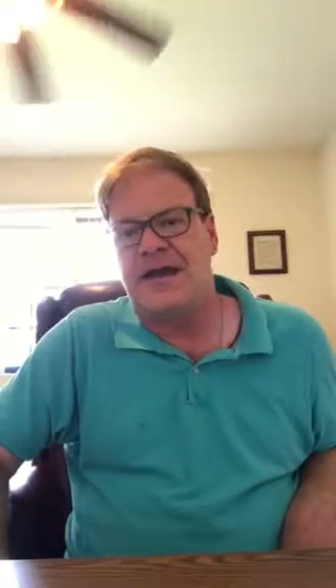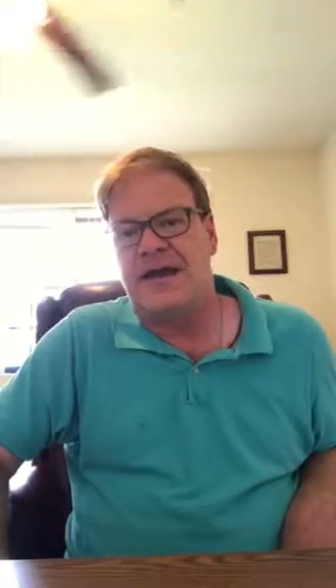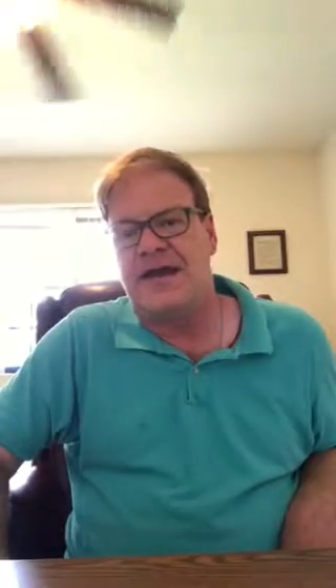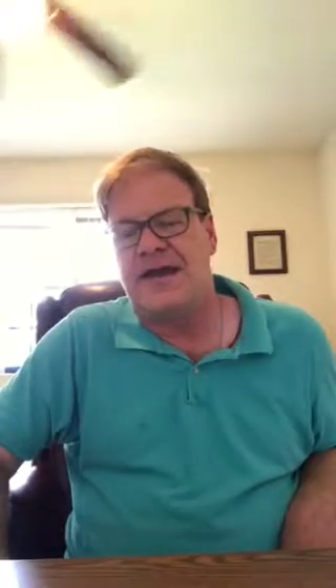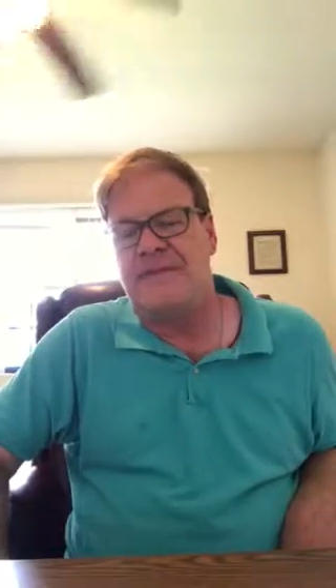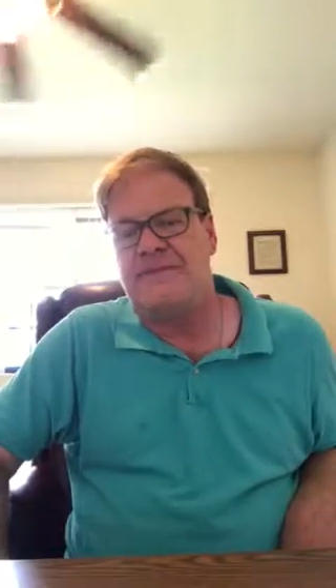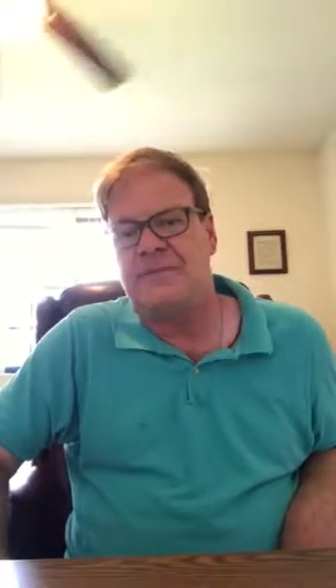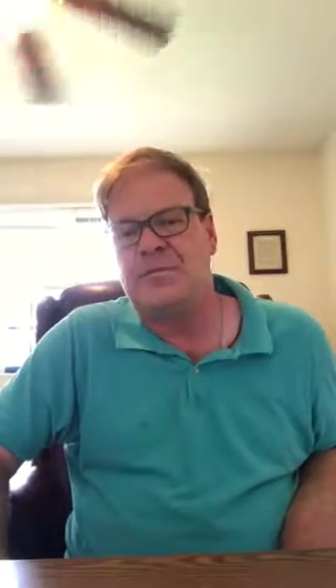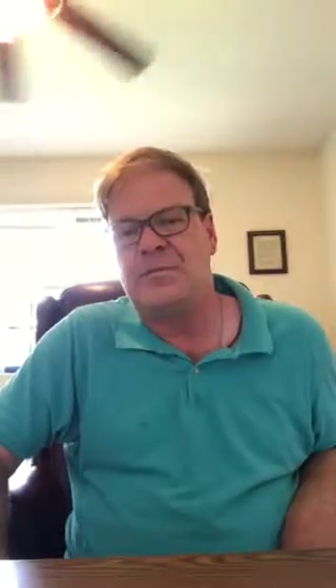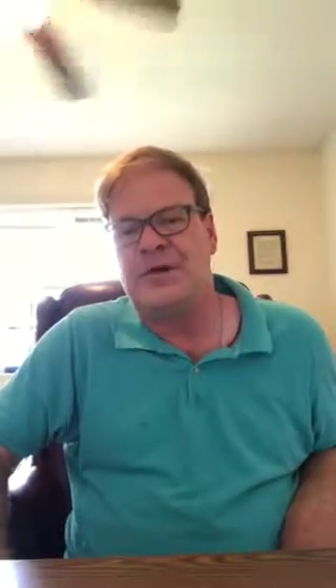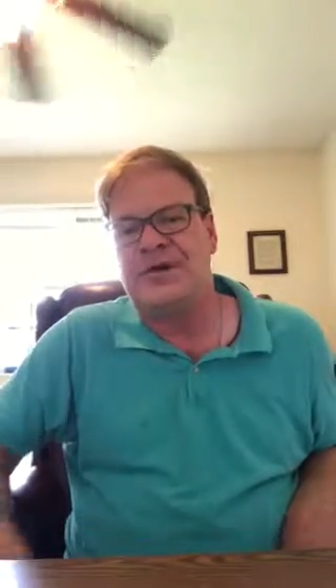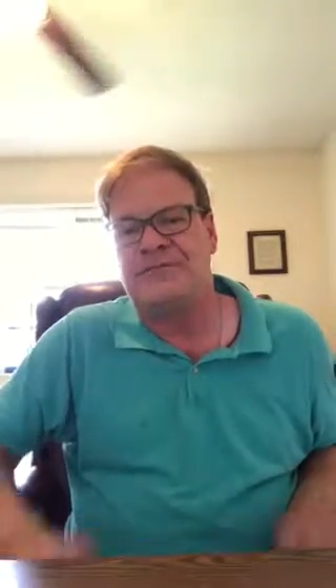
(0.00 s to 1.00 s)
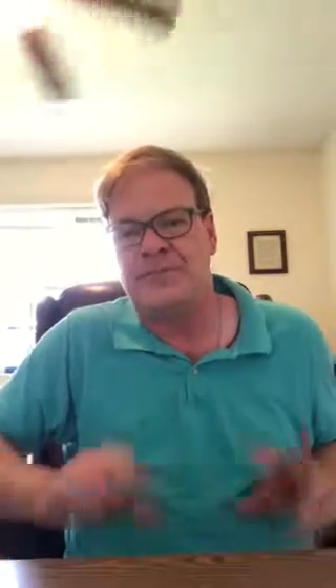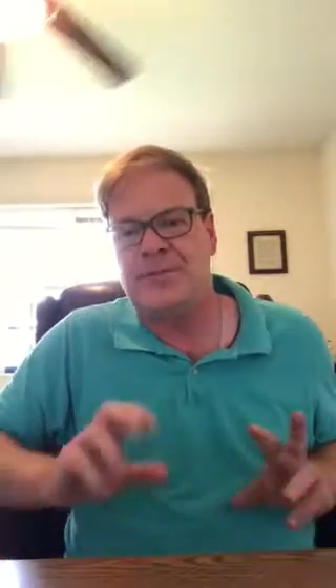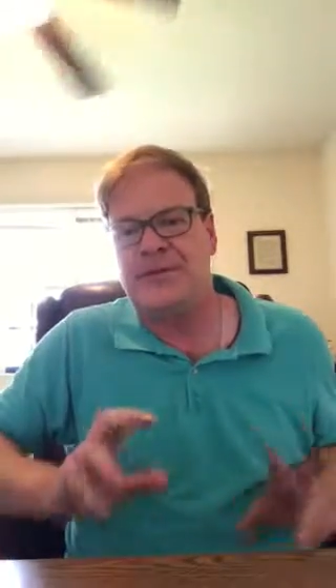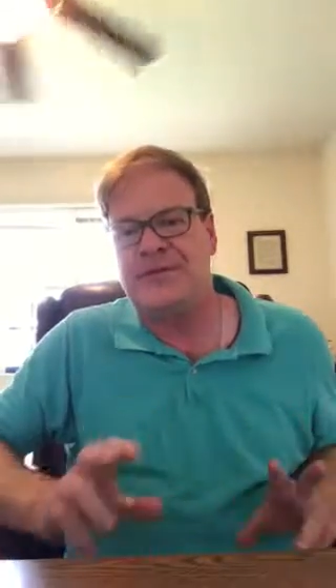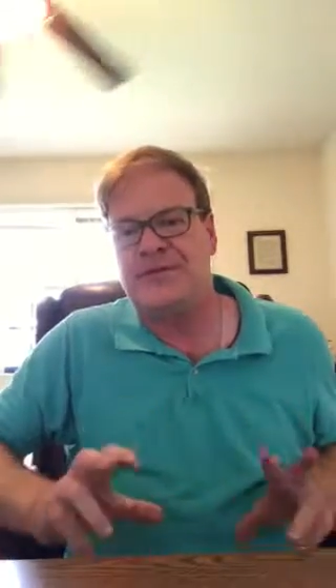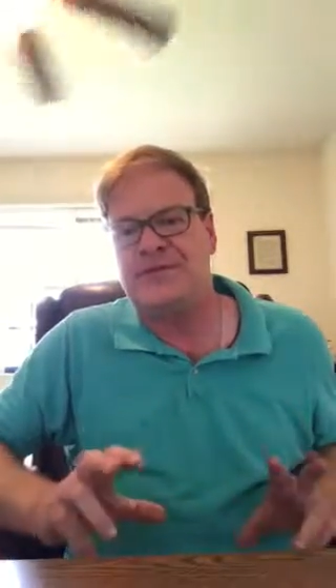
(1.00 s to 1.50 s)
We want
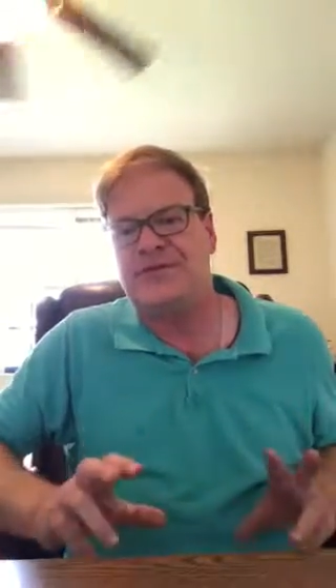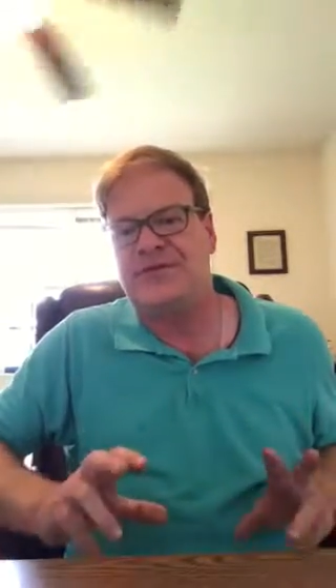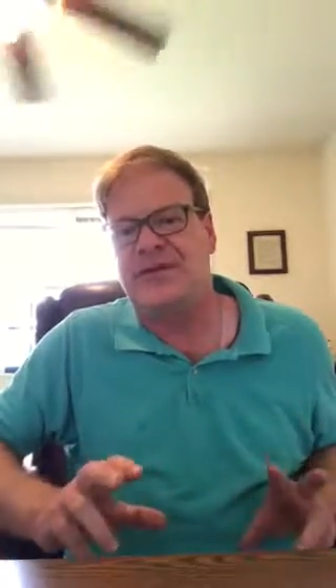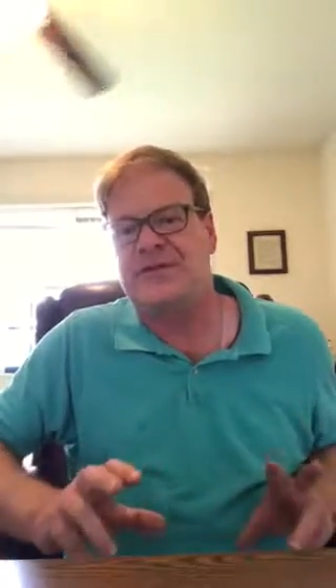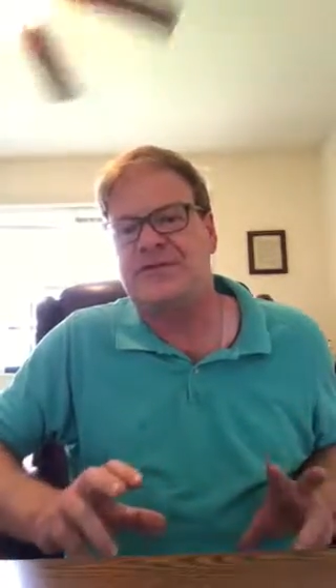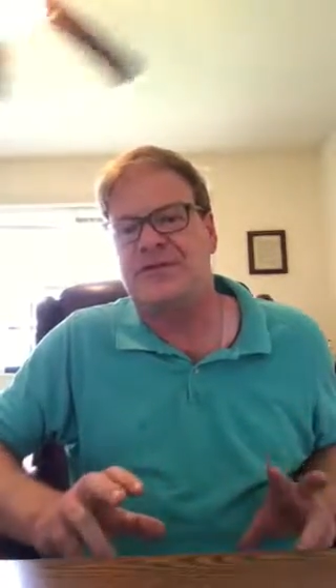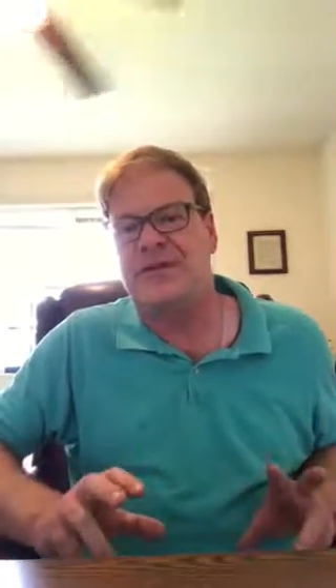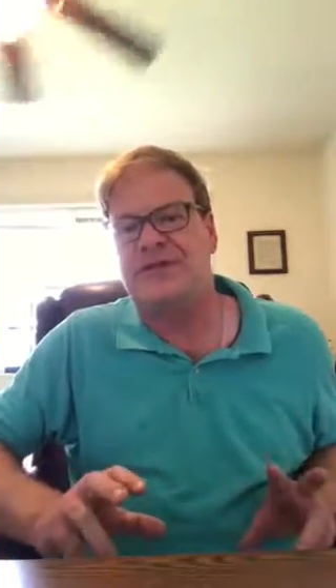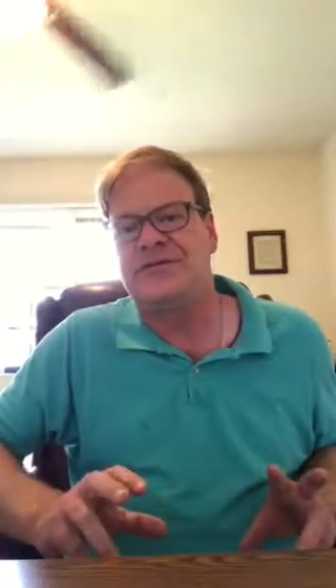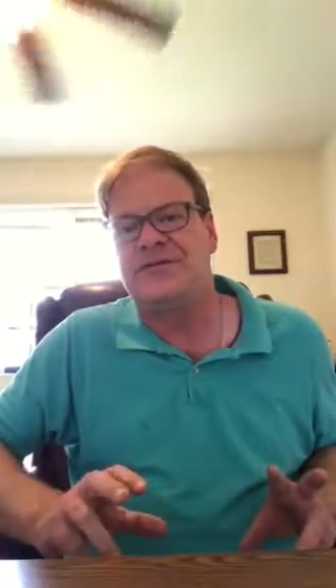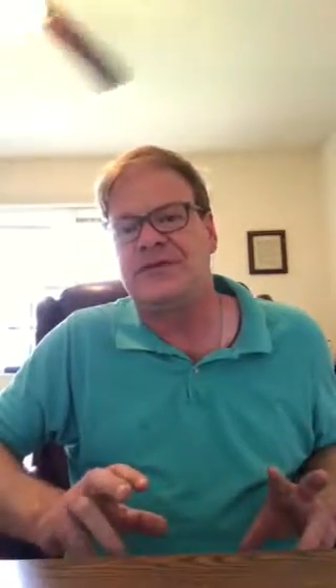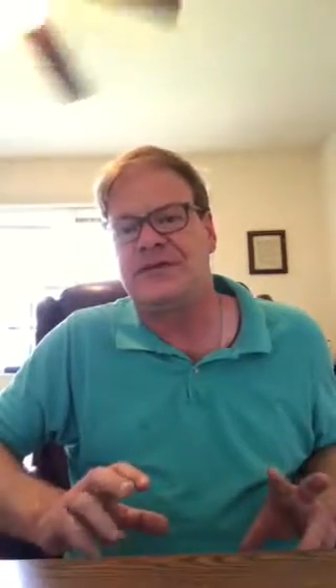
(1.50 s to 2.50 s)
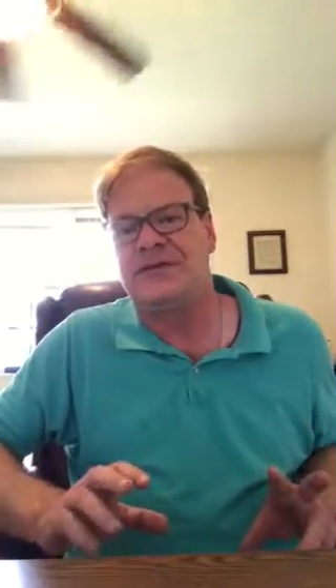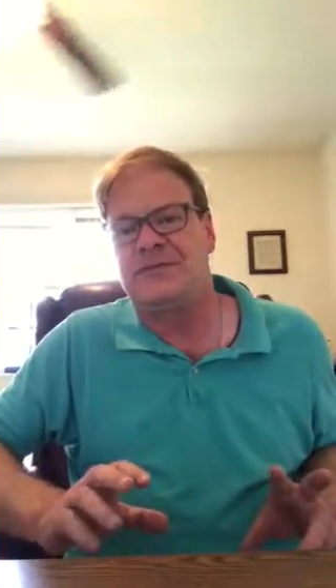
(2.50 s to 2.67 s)
everybody on the same thread so